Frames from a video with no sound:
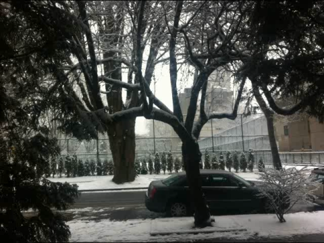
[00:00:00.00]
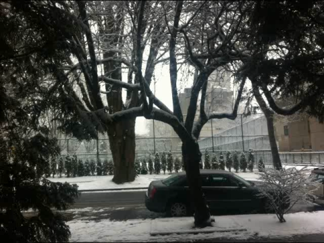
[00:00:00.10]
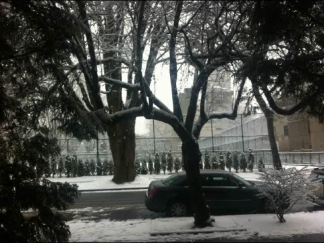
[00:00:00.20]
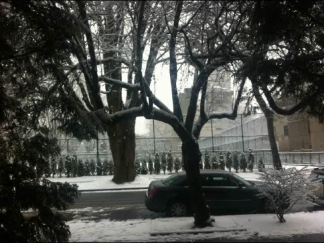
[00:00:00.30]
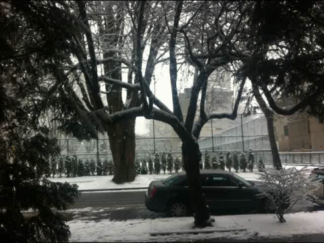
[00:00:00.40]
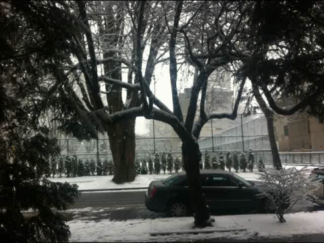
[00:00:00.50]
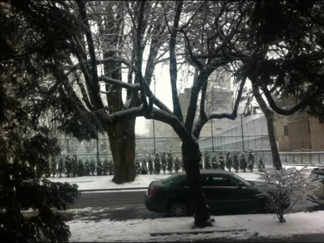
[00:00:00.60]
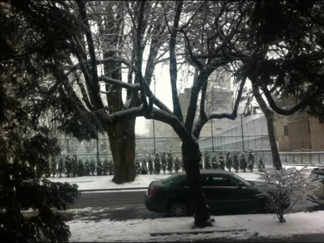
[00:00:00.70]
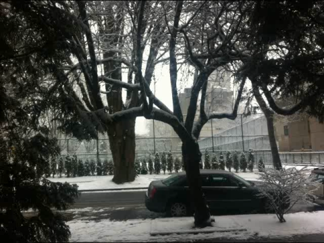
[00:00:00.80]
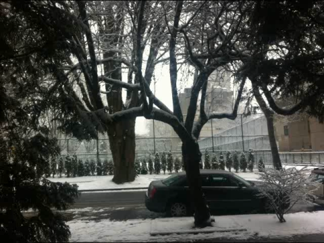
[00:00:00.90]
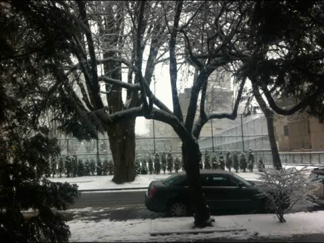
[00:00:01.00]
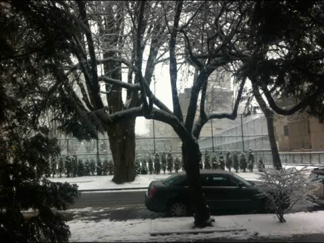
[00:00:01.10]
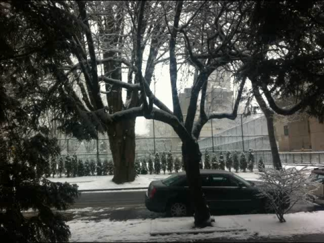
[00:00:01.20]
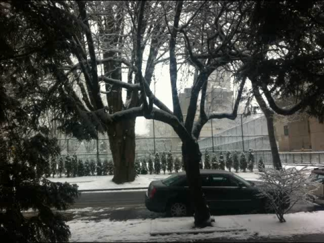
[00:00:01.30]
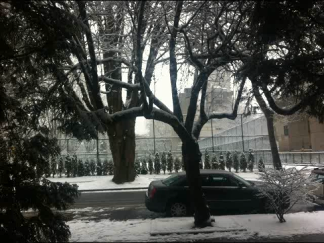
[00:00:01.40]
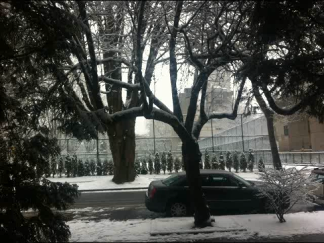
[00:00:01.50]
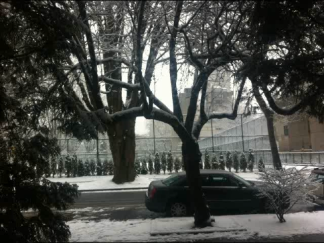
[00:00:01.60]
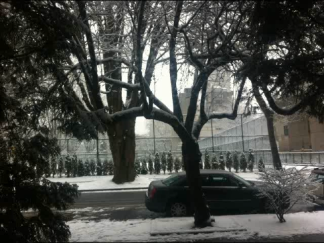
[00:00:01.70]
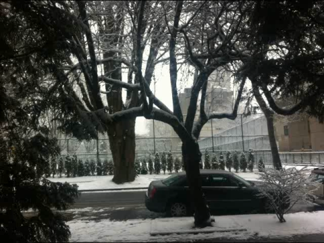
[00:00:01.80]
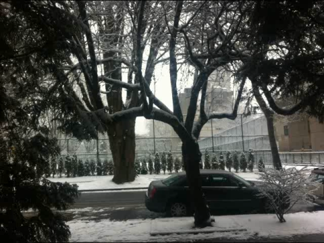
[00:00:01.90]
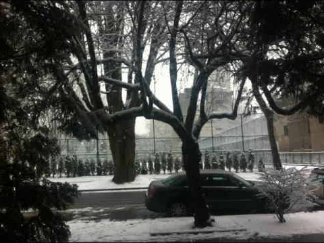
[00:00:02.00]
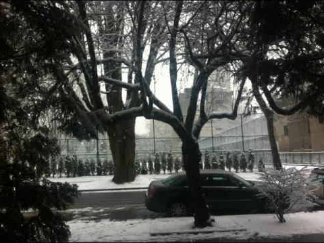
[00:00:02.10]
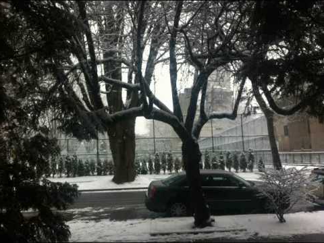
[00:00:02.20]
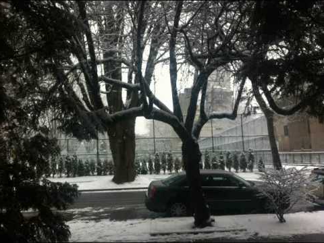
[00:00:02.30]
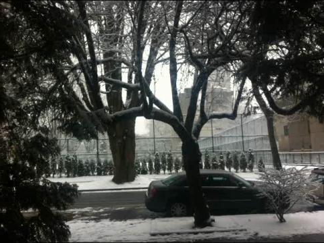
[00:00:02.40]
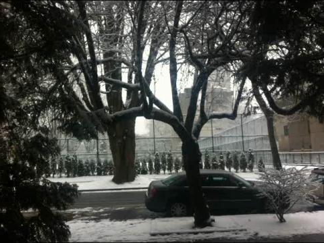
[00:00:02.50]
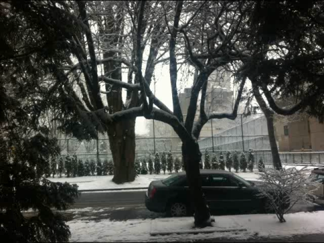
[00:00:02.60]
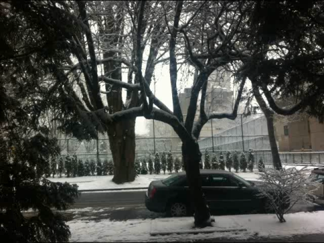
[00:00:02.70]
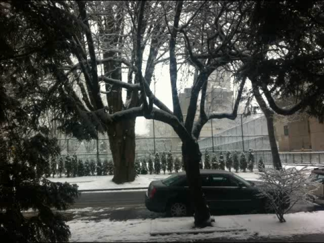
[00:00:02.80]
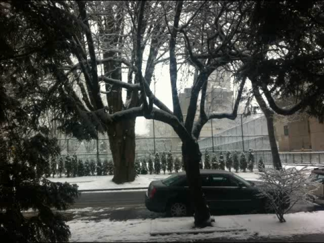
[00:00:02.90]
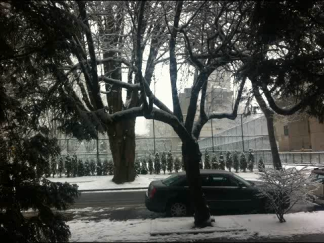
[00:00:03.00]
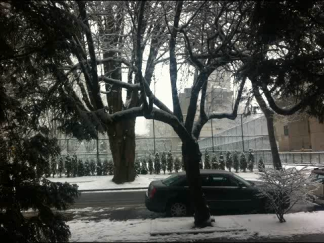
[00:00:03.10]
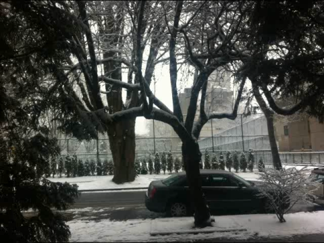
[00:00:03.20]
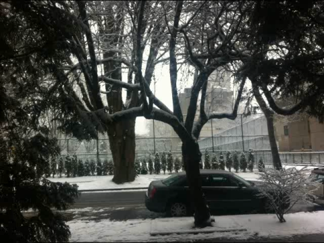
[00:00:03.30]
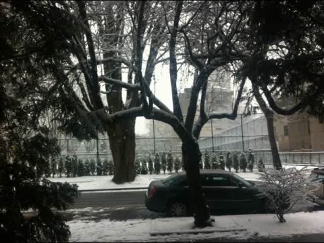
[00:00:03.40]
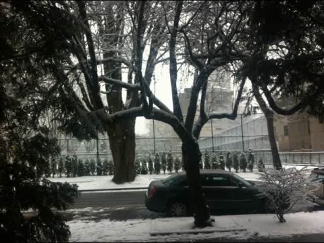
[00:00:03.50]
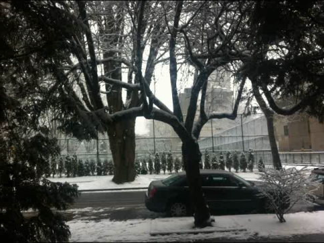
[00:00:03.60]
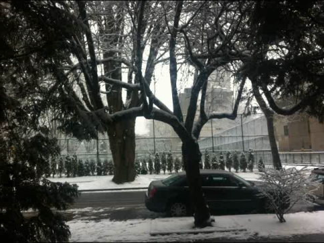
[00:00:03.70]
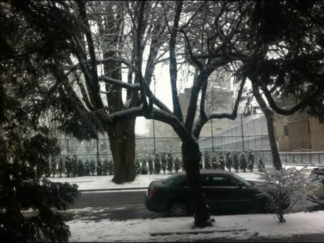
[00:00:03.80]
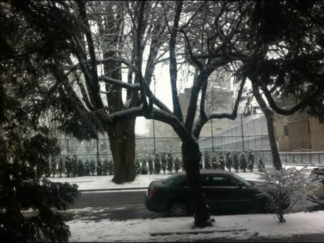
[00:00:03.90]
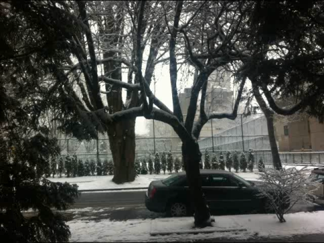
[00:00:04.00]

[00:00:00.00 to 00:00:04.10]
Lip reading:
[unreadable: no face in view]